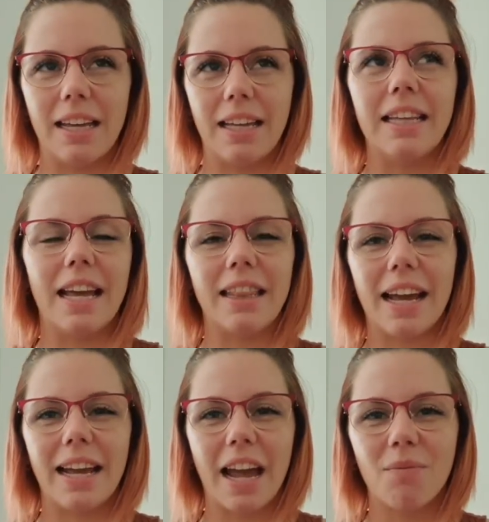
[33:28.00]
in the end,
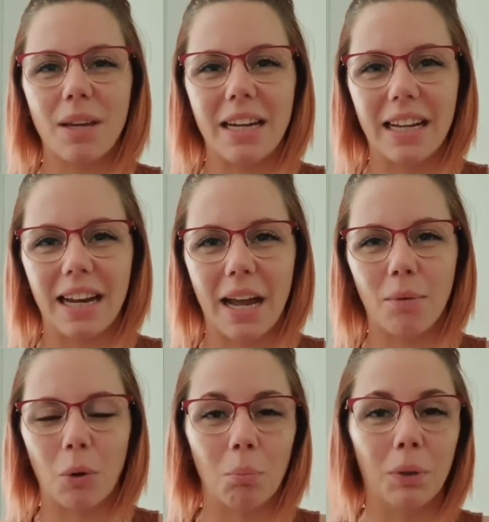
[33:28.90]
they gave me a
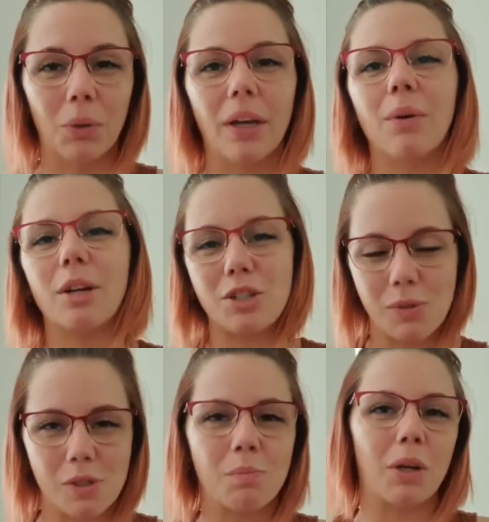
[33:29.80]
nickname called Bluey, which
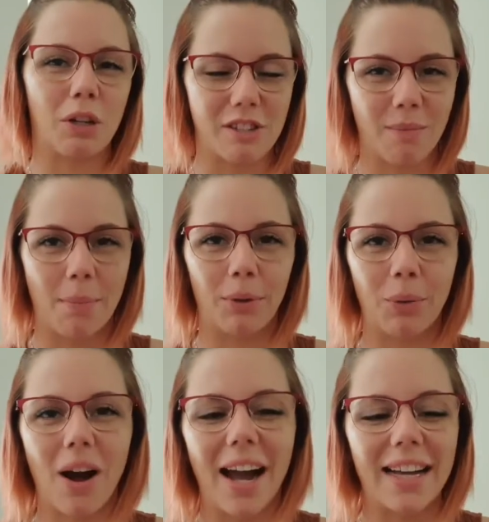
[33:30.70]
was because of my
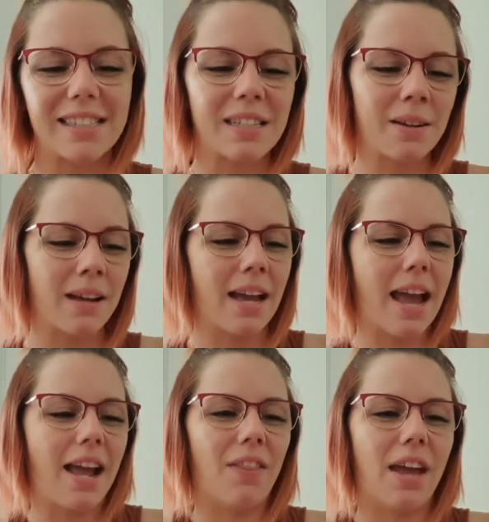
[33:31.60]
blue eyes.
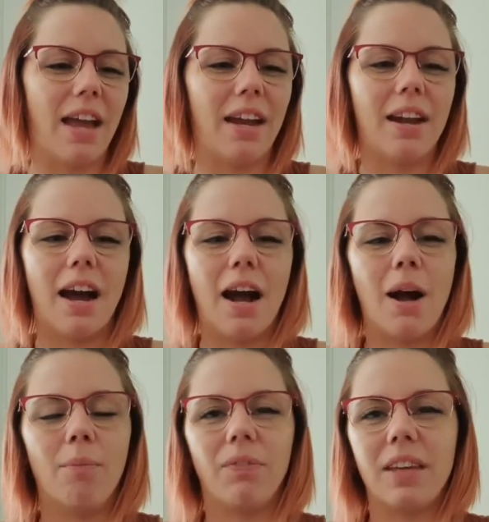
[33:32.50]
And
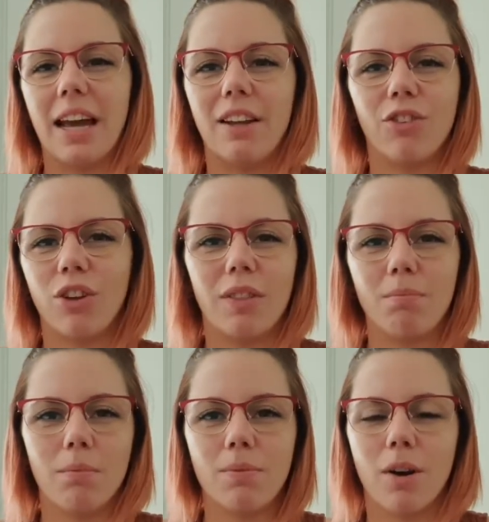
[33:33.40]
then, so
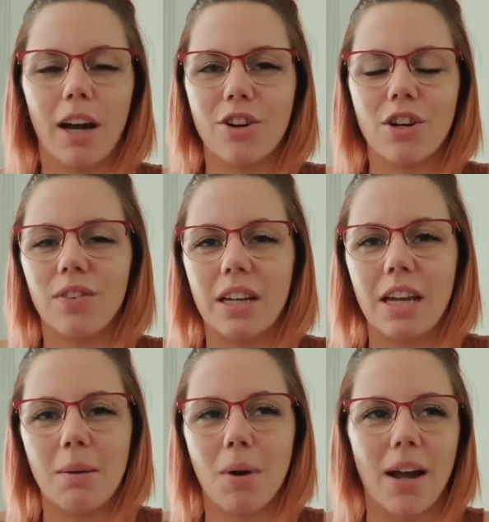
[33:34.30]
I don't even
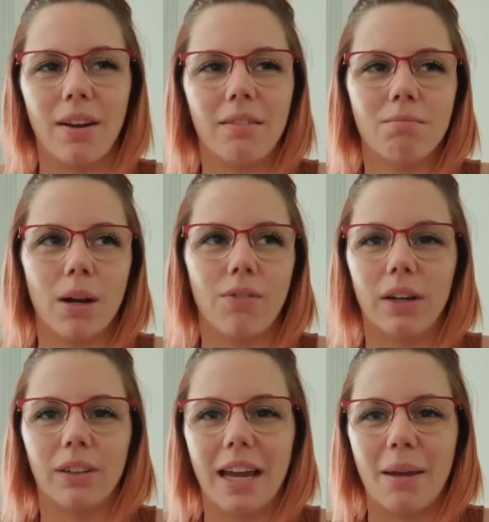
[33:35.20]
hear my
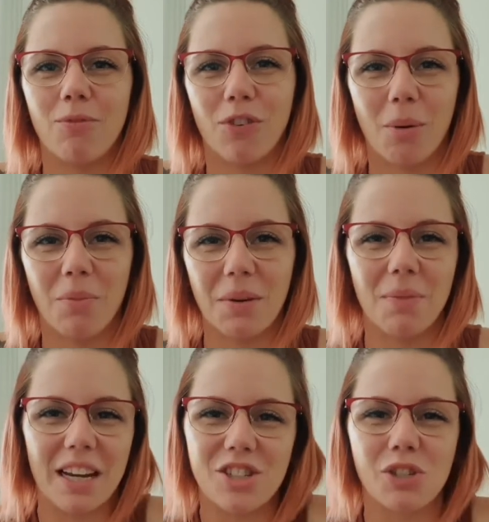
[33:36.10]
real name from
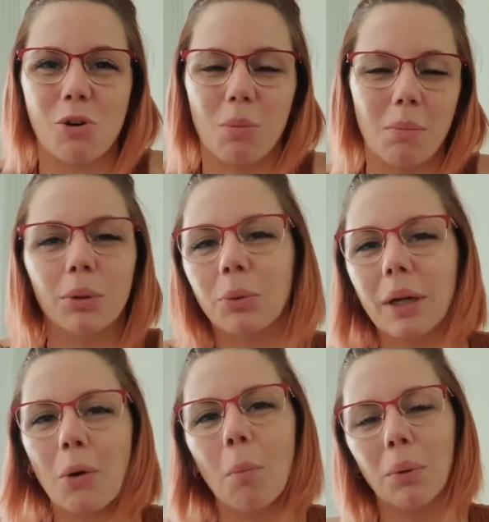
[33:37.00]
them. They just call me
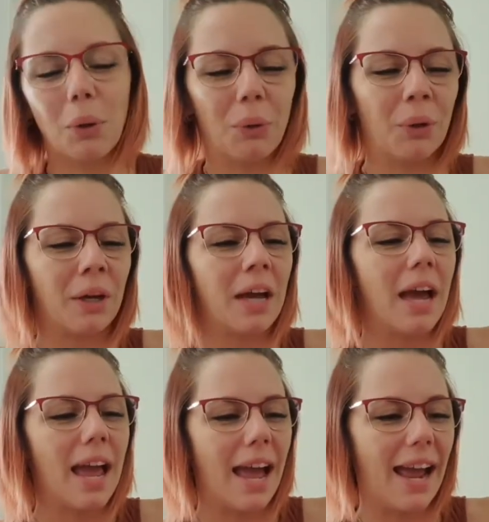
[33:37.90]
Bluey or Blue.
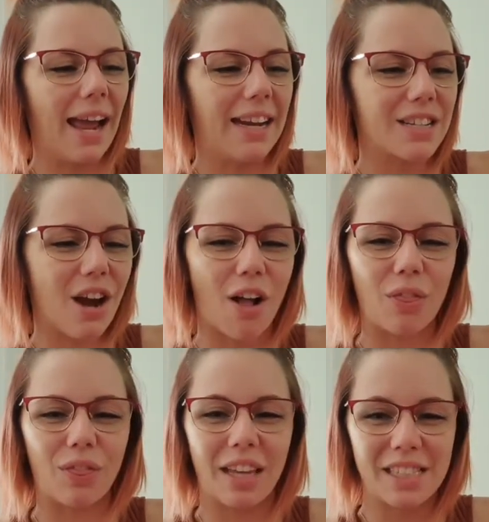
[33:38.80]
And
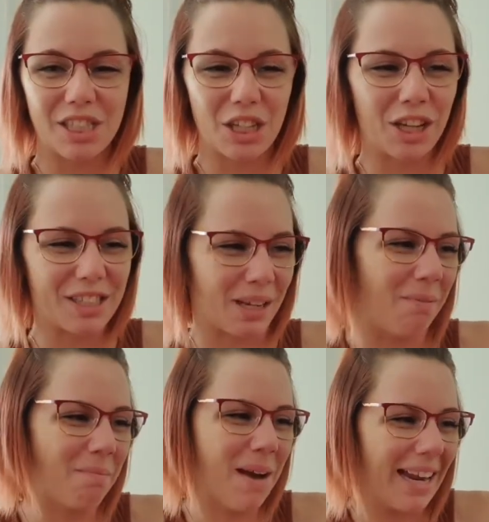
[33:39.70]
this looks
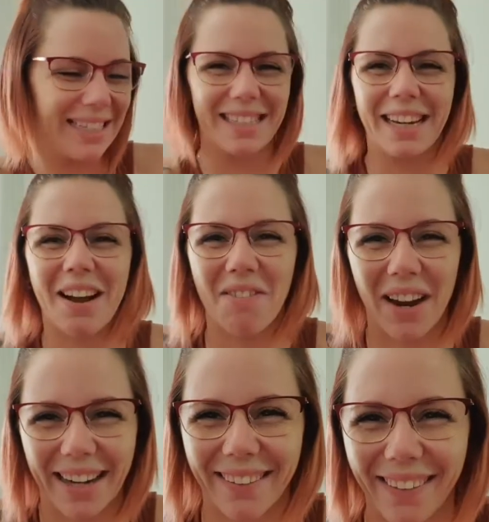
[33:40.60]
amazing. Oh
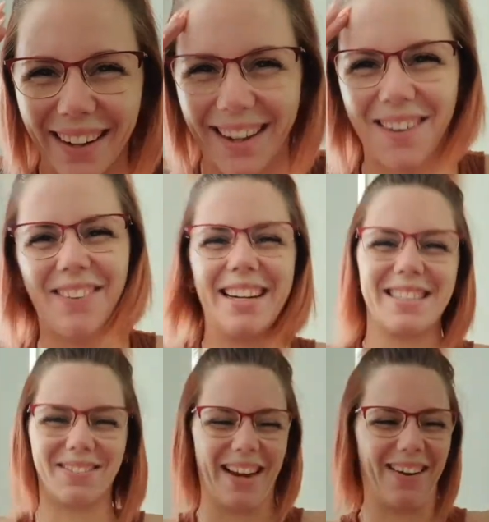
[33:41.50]
my God, I can't wait
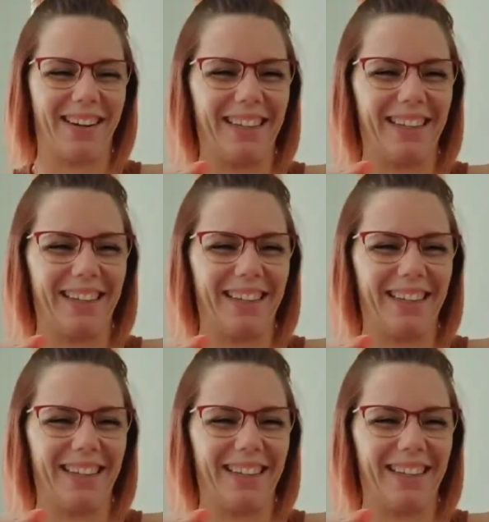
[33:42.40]
to wear